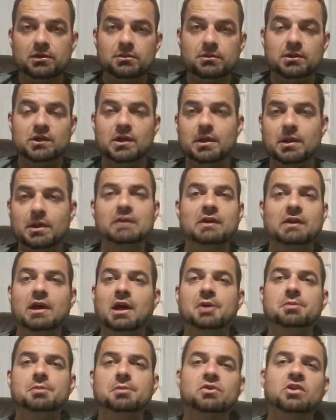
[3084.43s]
It's
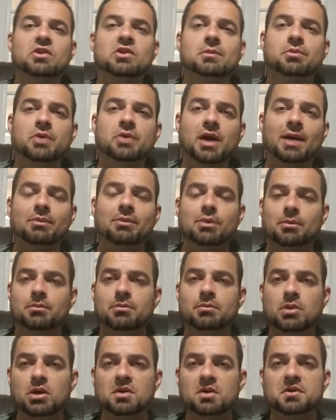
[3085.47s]
100% a problem.
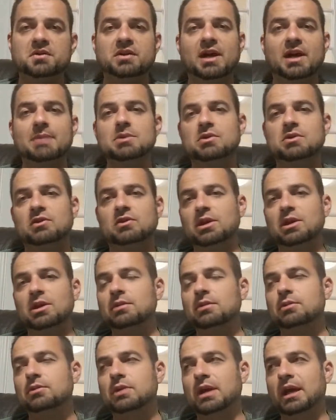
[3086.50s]
All the time you see it,
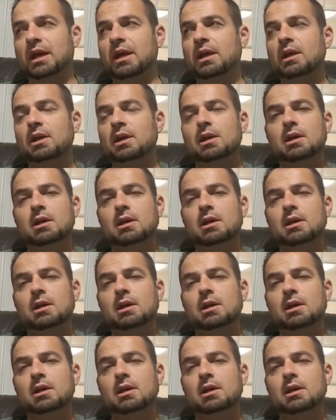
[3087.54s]
okay?